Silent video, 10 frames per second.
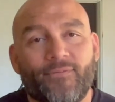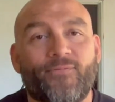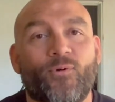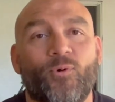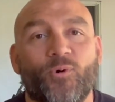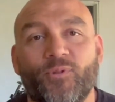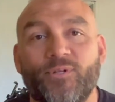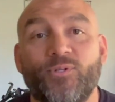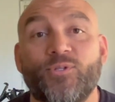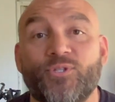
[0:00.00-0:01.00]
for the
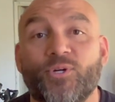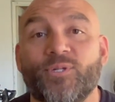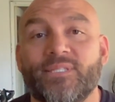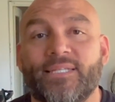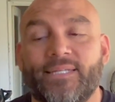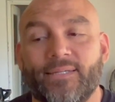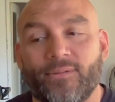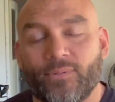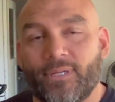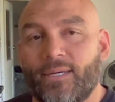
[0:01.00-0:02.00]
New Jersey
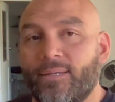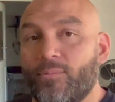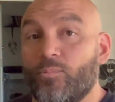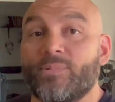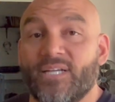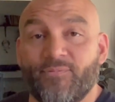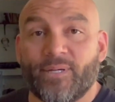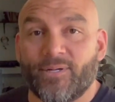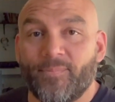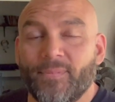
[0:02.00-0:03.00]
Tough
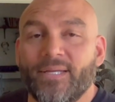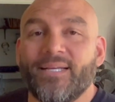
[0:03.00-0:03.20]
Mudder,